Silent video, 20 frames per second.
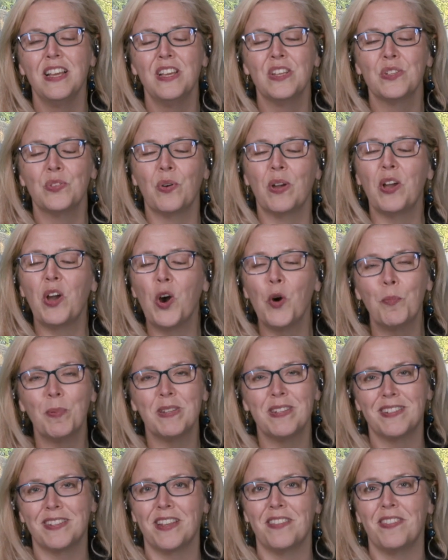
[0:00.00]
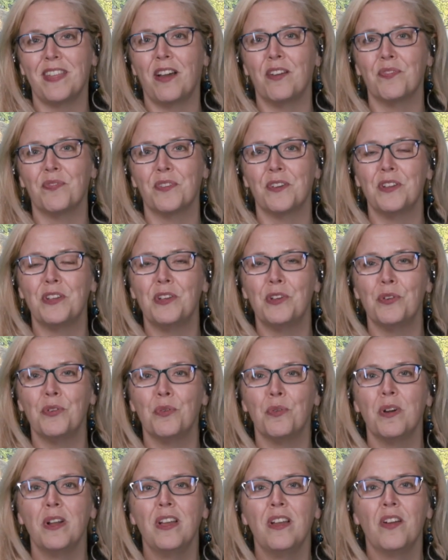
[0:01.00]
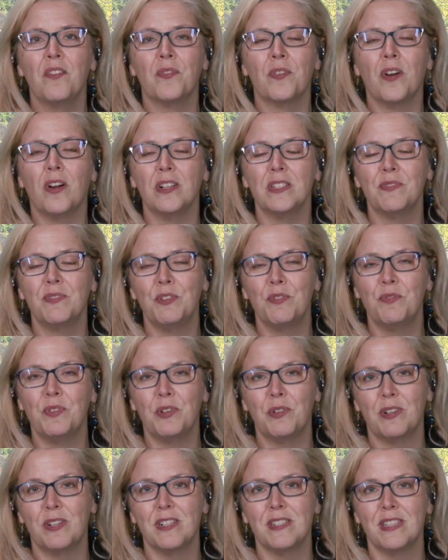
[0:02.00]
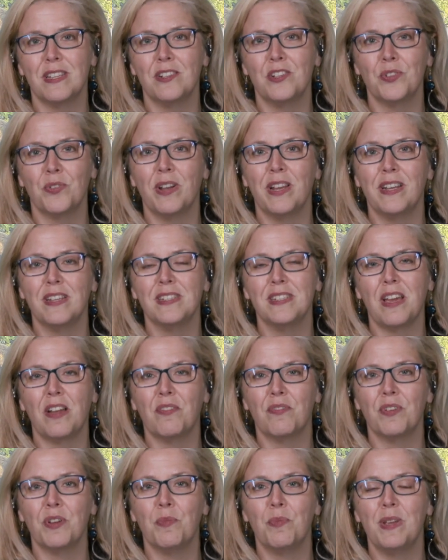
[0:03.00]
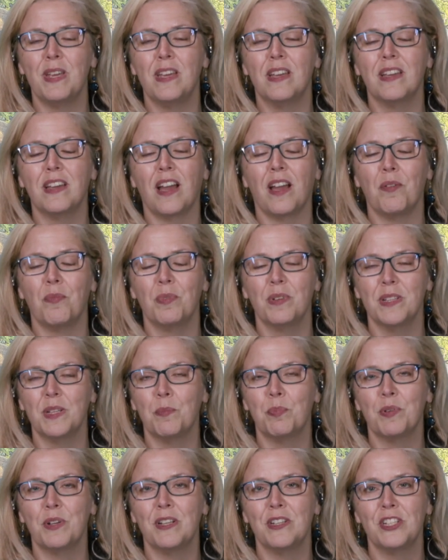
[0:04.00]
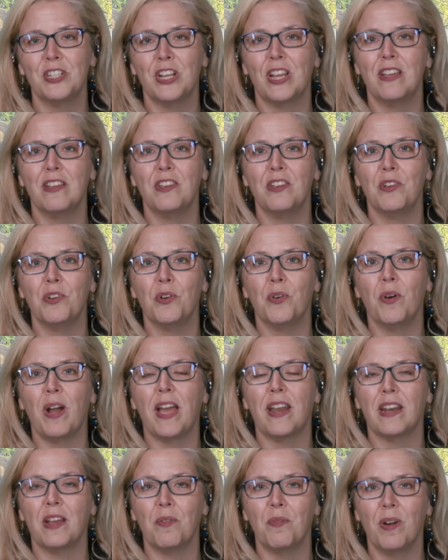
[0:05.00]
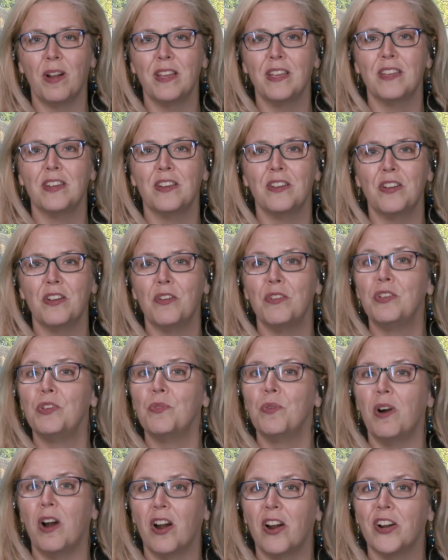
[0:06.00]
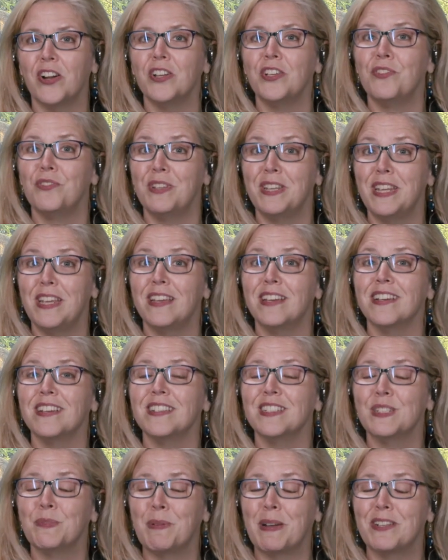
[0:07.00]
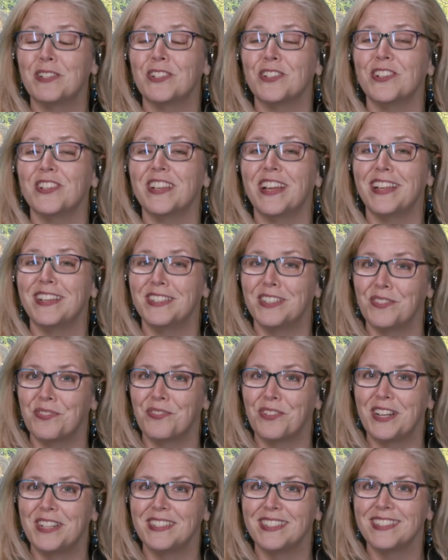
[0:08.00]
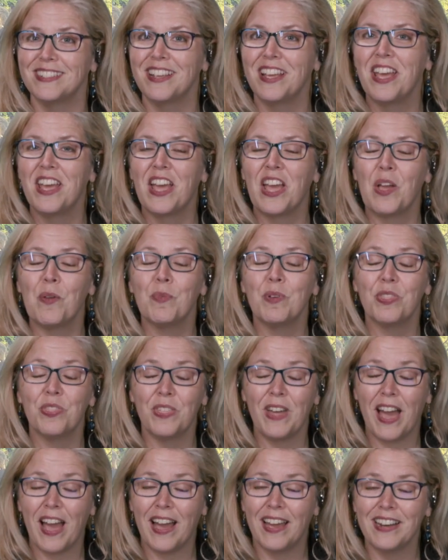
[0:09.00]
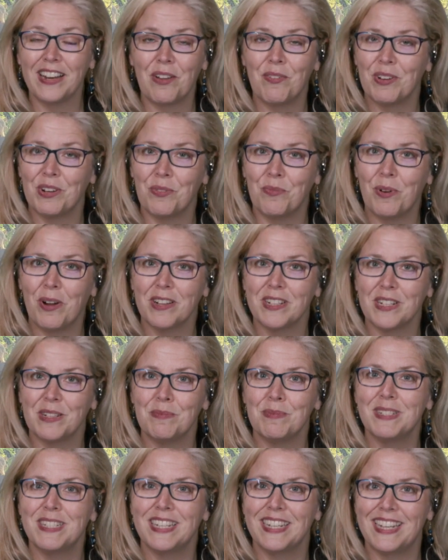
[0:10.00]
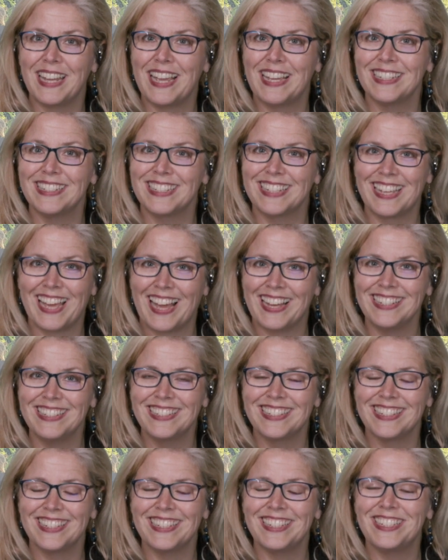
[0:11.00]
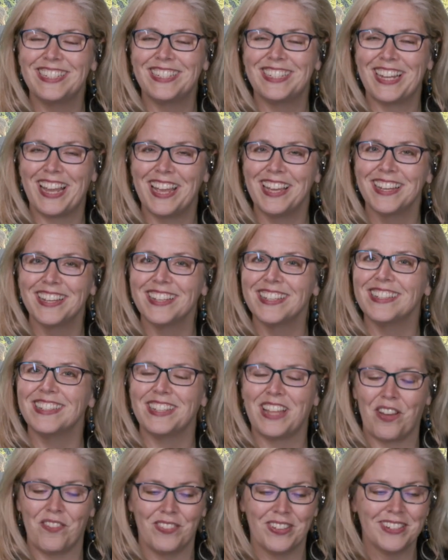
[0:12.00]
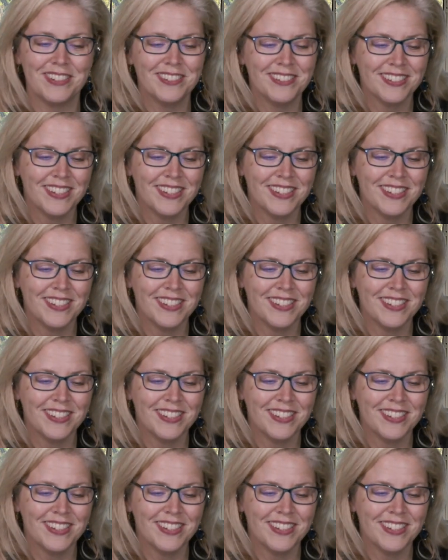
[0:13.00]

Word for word: So I hope it's done that for you, for all of you viewers that join us every week. I really appreciate you, and I want you to know you are unique, special, and different. And with that, I want to welcome today's guest, Jake Levin.